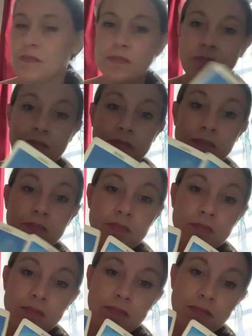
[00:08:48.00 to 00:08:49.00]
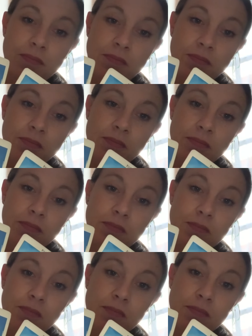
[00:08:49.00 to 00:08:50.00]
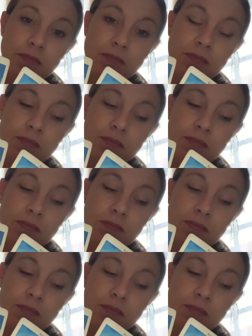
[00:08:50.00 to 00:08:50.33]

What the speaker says: Nothing is said.